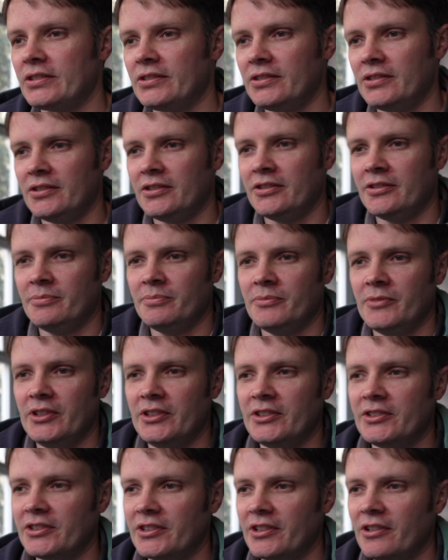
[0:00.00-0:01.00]
Um,
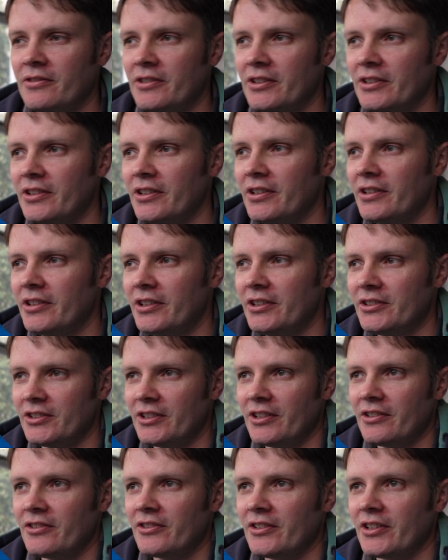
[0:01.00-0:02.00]
is the only is
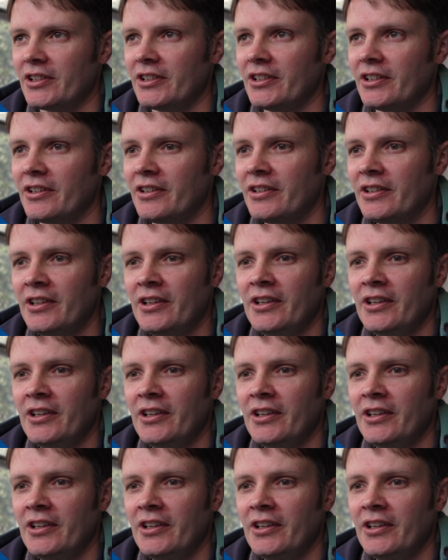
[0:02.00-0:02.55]
the other thing here.